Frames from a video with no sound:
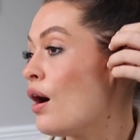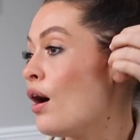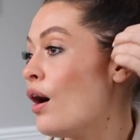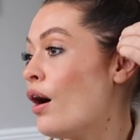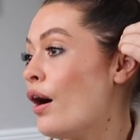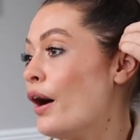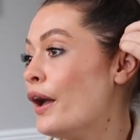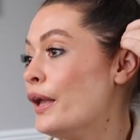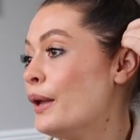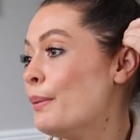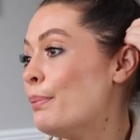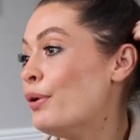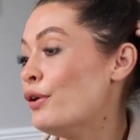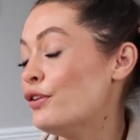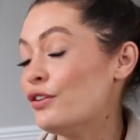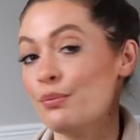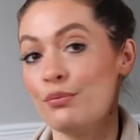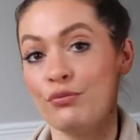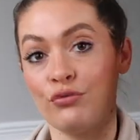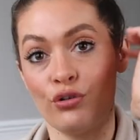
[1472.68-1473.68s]
I
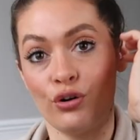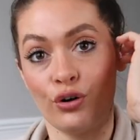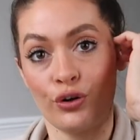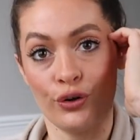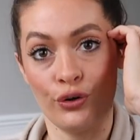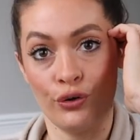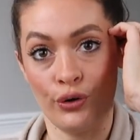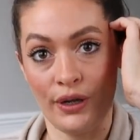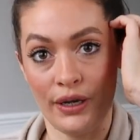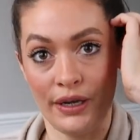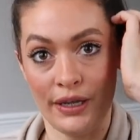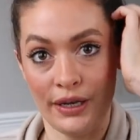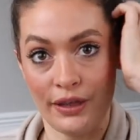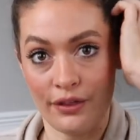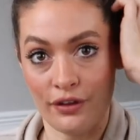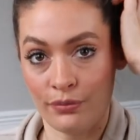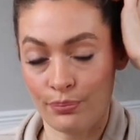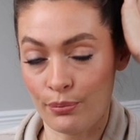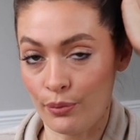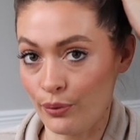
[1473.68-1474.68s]
put some Moroccan oil in
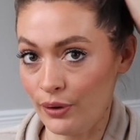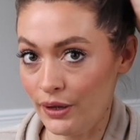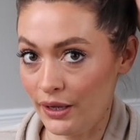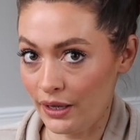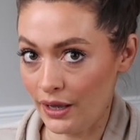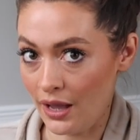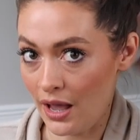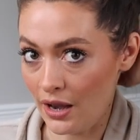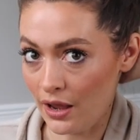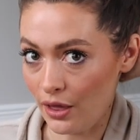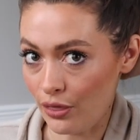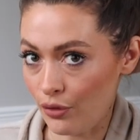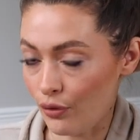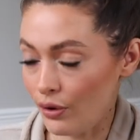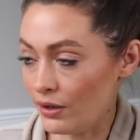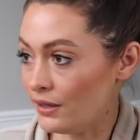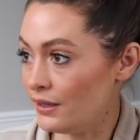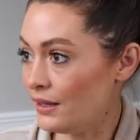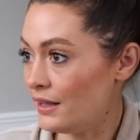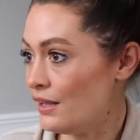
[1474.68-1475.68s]
it this morning and I
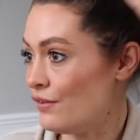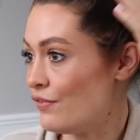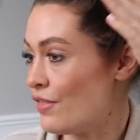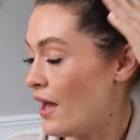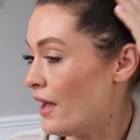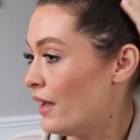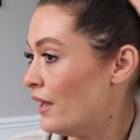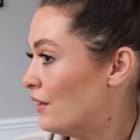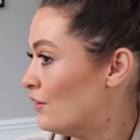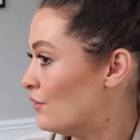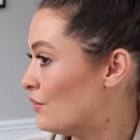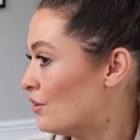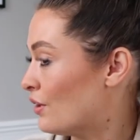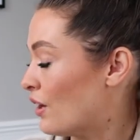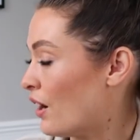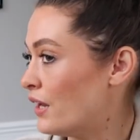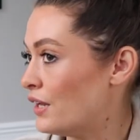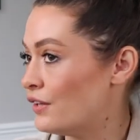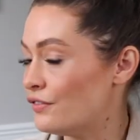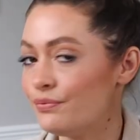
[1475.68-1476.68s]
thought I'd leave that in to
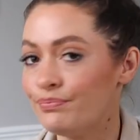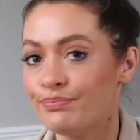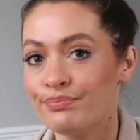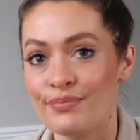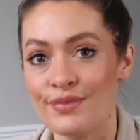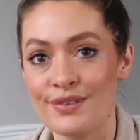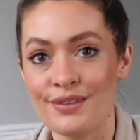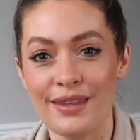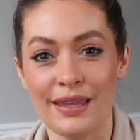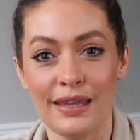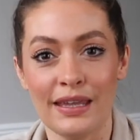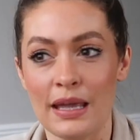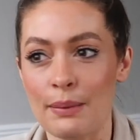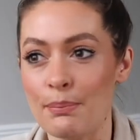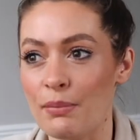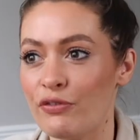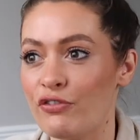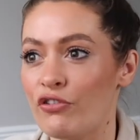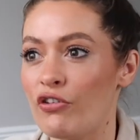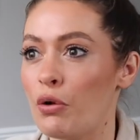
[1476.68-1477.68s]
kind of sink
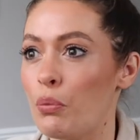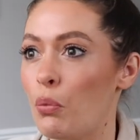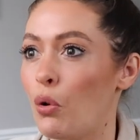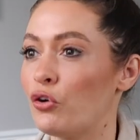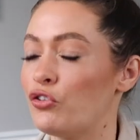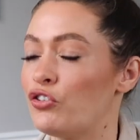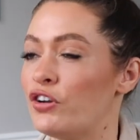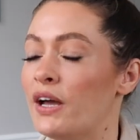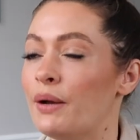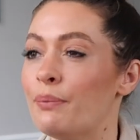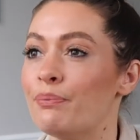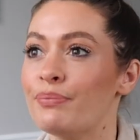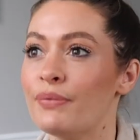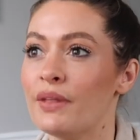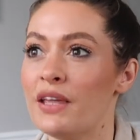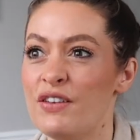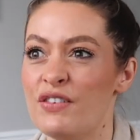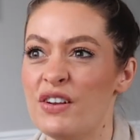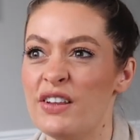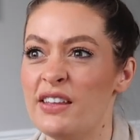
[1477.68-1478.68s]
in before I wash it,
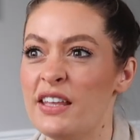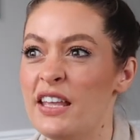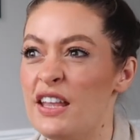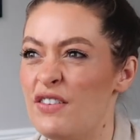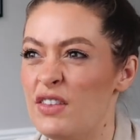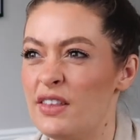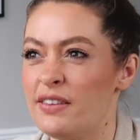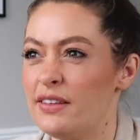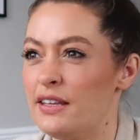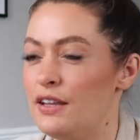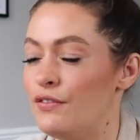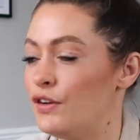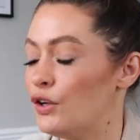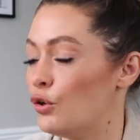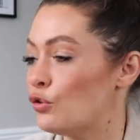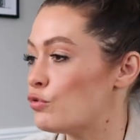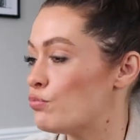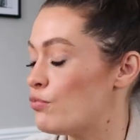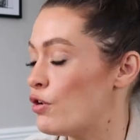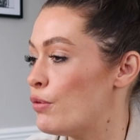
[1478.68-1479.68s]
even, either this
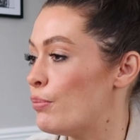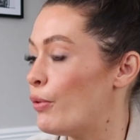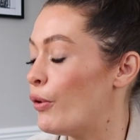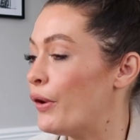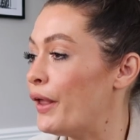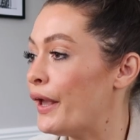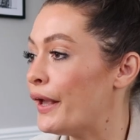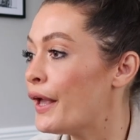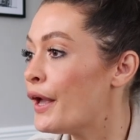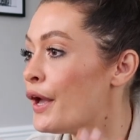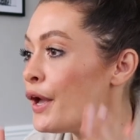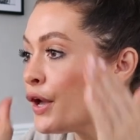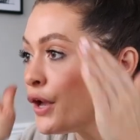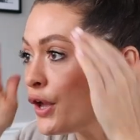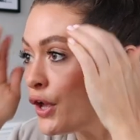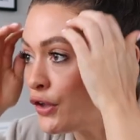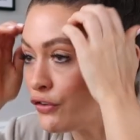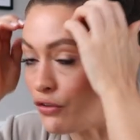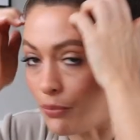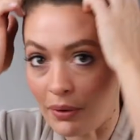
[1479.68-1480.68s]
evening or tomorrow morning.
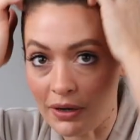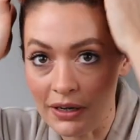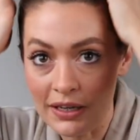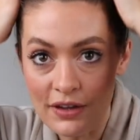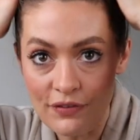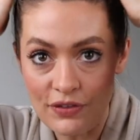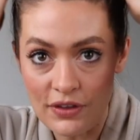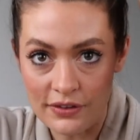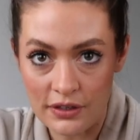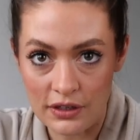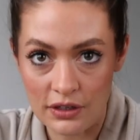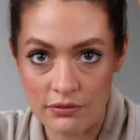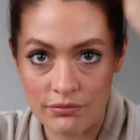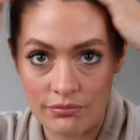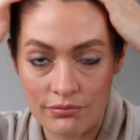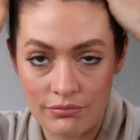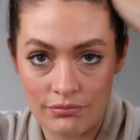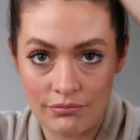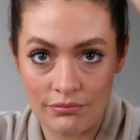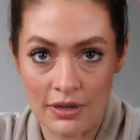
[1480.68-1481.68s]
So I'm gonna leave this in
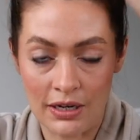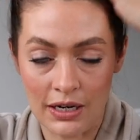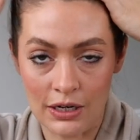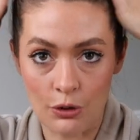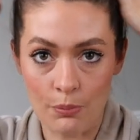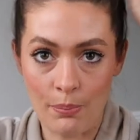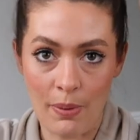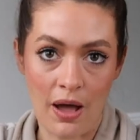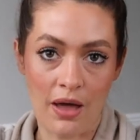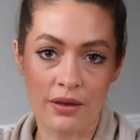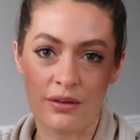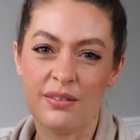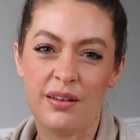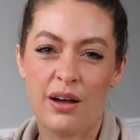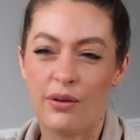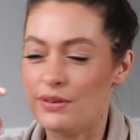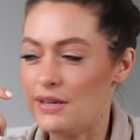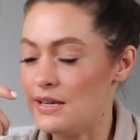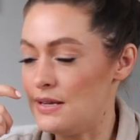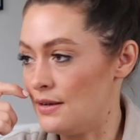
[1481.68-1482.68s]
a, in a little bun.
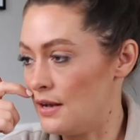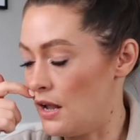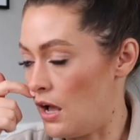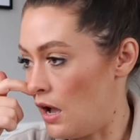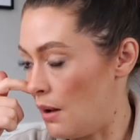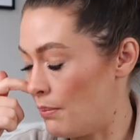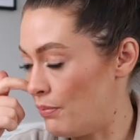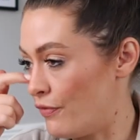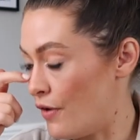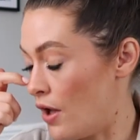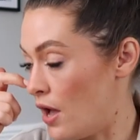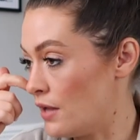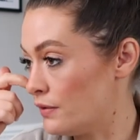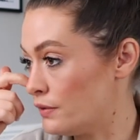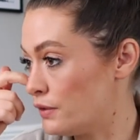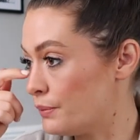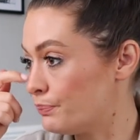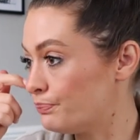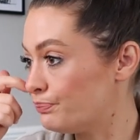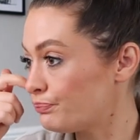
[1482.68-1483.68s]
I'm neaten it up
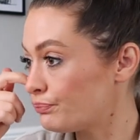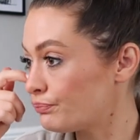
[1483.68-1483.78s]
first.